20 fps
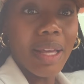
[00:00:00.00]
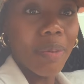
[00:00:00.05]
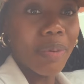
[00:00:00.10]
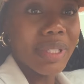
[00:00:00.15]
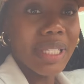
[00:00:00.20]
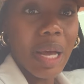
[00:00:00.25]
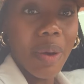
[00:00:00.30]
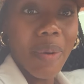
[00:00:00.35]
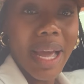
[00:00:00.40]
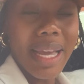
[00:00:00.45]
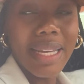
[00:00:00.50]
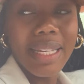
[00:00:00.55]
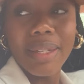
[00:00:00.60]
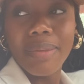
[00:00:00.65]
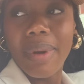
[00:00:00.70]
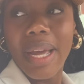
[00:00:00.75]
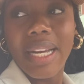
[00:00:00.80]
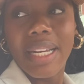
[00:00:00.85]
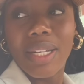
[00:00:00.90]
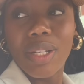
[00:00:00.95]
was how I
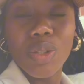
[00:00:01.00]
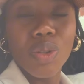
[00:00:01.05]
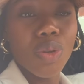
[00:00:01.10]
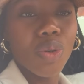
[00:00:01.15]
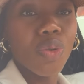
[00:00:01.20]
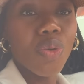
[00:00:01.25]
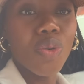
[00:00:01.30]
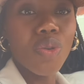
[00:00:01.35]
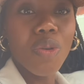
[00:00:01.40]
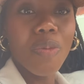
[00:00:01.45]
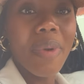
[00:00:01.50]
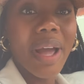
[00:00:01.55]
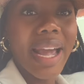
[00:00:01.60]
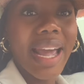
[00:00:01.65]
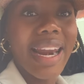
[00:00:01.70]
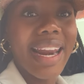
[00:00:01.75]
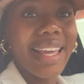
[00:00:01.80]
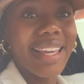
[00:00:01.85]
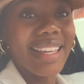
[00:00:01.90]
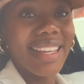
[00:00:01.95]
get back. So, no, to my
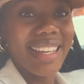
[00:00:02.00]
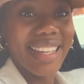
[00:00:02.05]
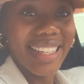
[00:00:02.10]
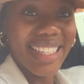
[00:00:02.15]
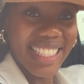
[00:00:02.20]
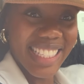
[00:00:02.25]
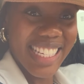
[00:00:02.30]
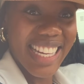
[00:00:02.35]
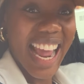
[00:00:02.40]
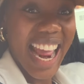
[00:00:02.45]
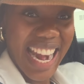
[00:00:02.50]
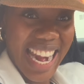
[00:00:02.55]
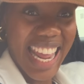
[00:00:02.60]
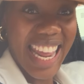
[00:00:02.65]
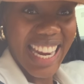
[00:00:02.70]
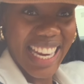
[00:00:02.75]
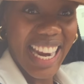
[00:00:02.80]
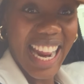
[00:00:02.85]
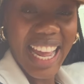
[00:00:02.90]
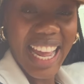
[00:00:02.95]
guy, like, did he share name?